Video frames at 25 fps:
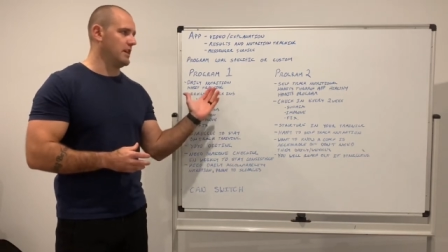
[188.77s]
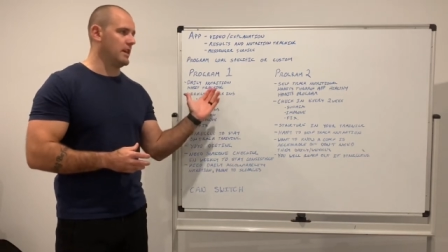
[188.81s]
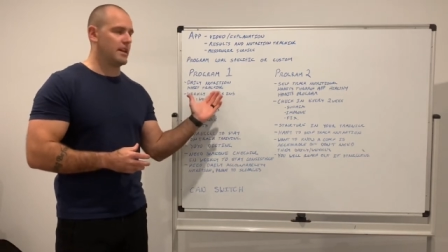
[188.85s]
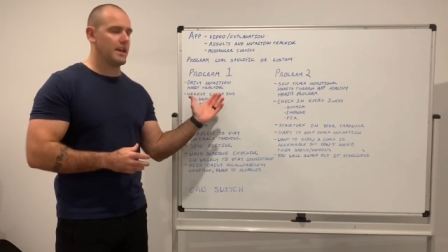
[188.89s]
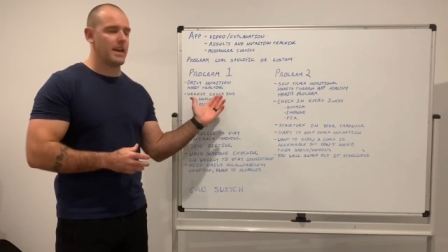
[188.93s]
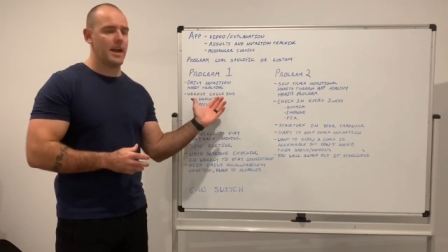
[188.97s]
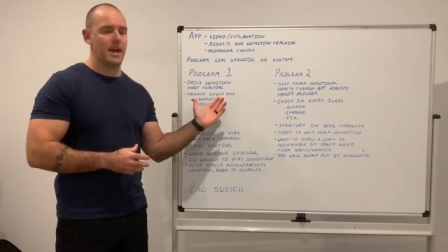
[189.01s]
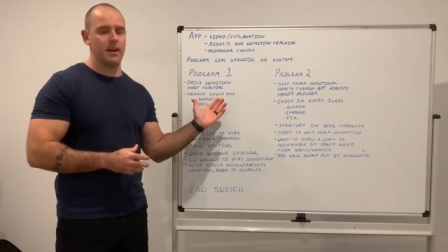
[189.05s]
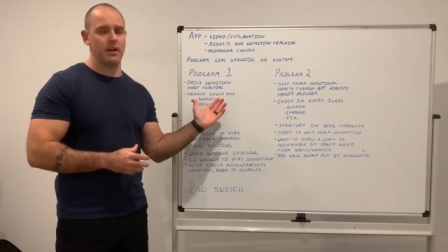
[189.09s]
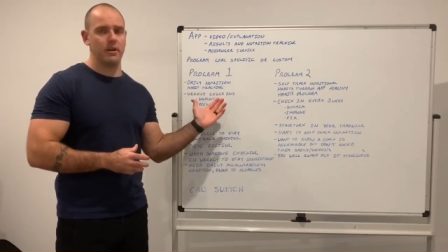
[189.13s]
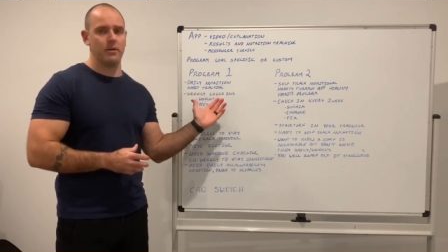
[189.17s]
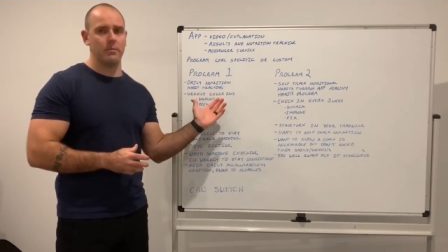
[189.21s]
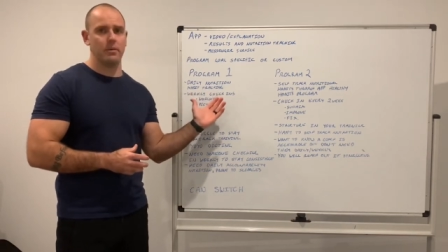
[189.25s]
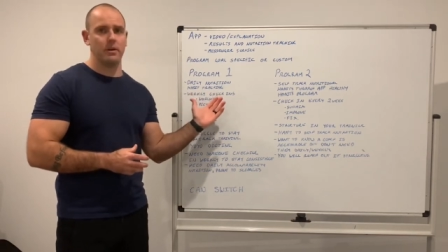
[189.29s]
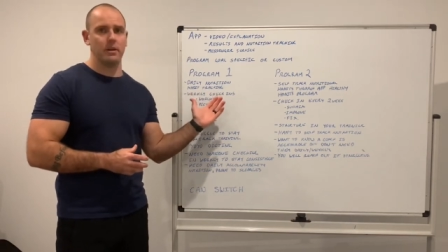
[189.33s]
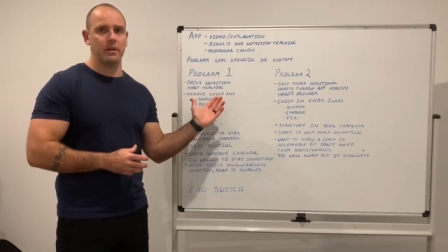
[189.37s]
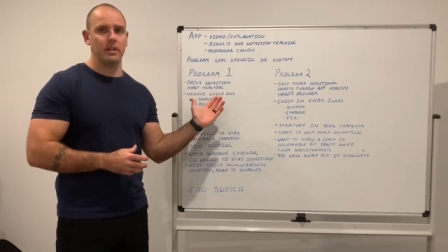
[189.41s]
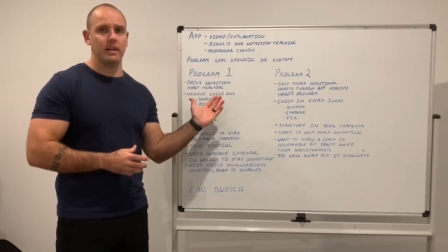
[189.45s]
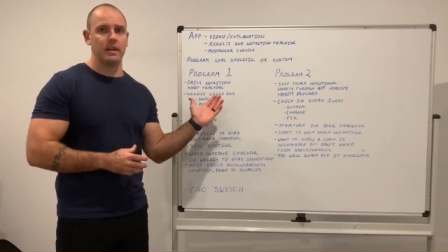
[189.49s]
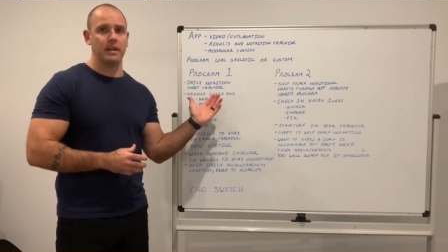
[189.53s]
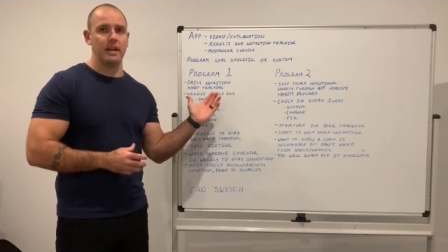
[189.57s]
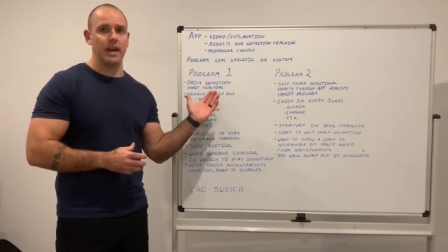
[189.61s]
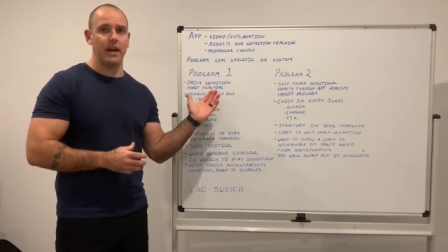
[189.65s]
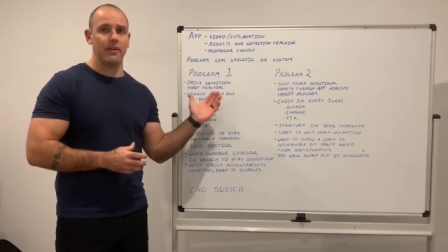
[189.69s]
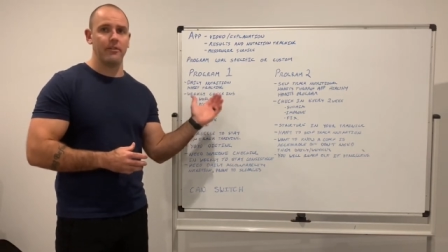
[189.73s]

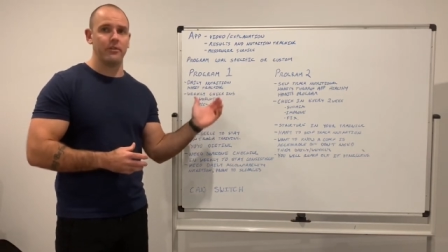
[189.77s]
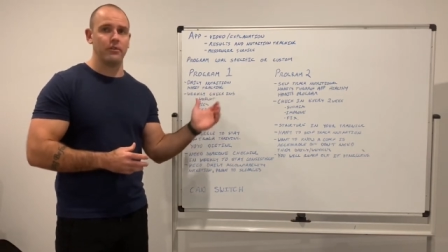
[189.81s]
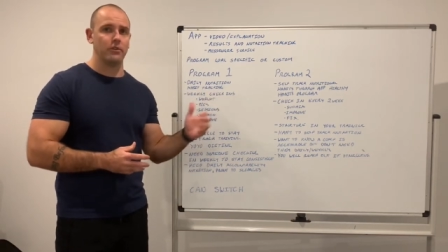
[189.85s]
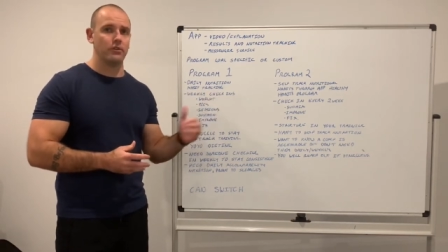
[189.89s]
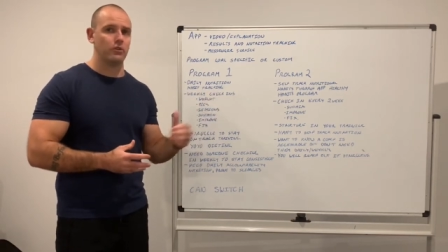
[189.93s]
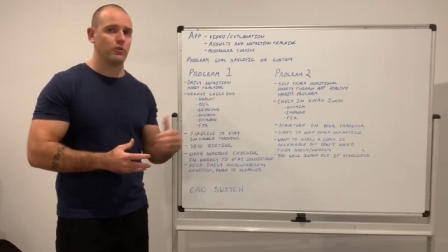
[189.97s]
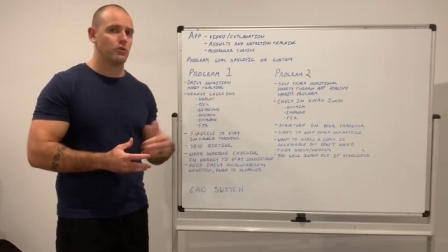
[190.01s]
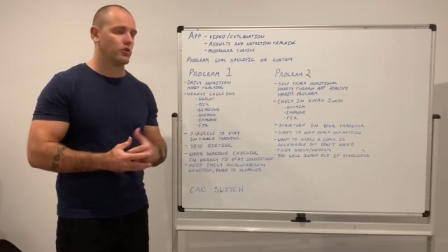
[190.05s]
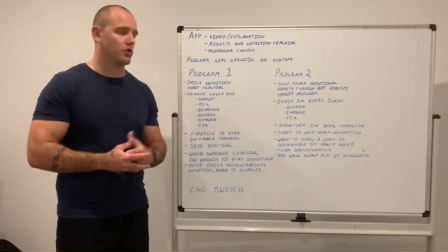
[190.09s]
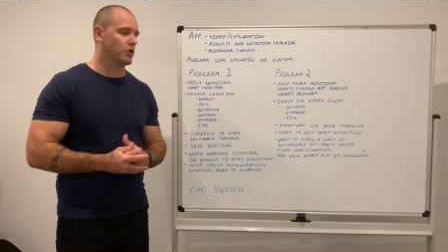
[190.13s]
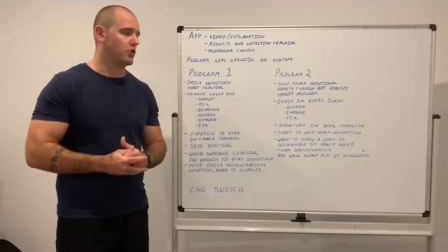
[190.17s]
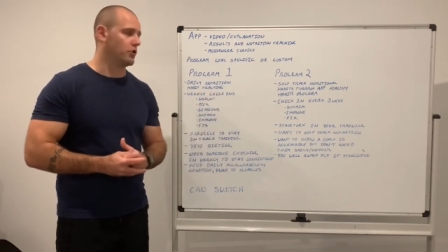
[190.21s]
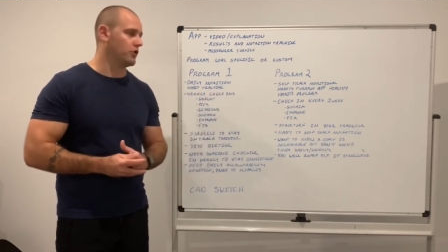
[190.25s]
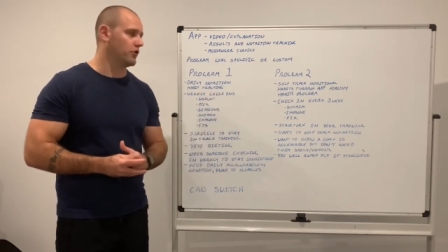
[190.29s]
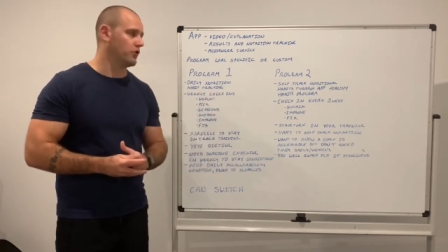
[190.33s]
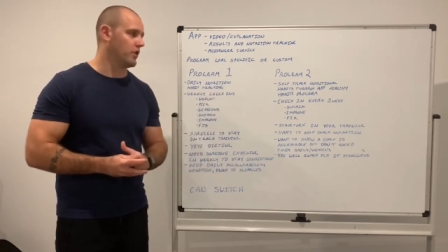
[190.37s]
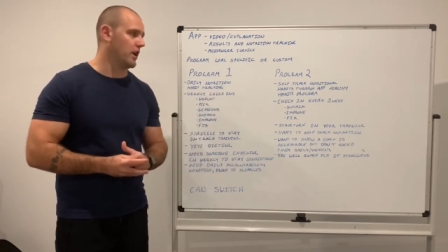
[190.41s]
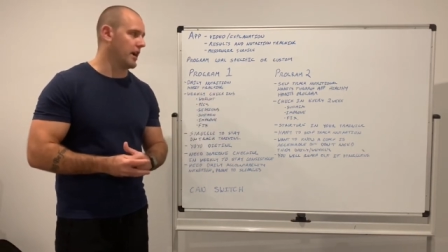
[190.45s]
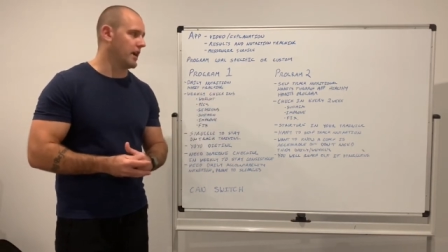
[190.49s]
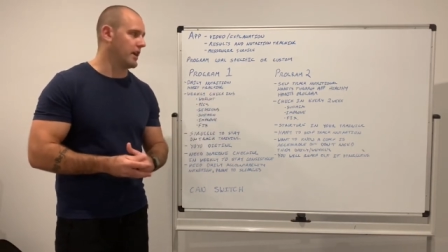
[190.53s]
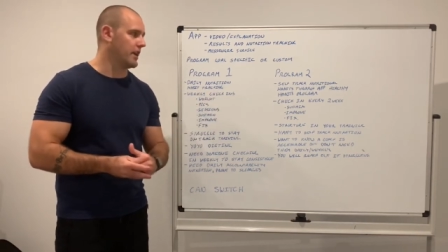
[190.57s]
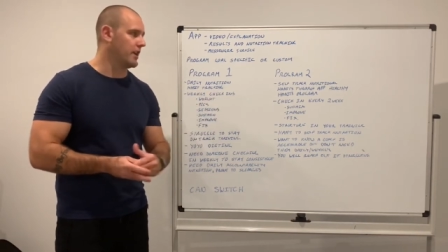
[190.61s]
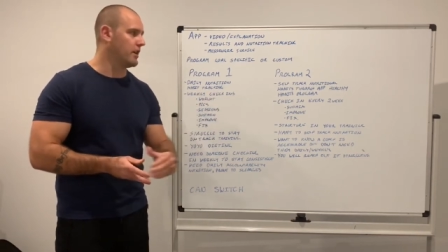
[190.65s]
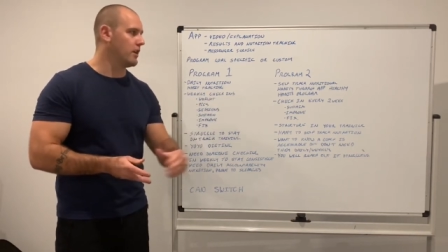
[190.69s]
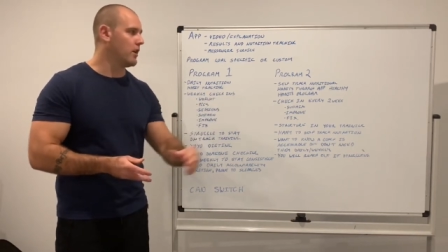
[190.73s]
accountability and the nutrition
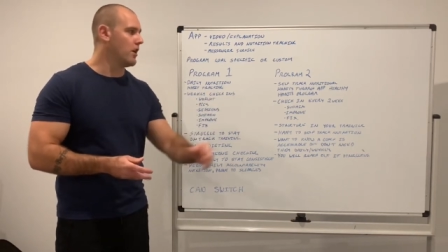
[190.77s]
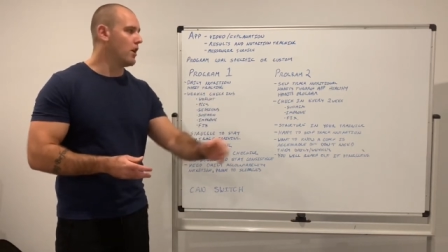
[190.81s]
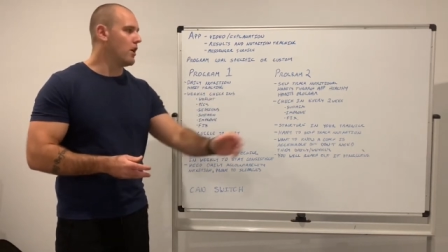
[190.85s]
tracking,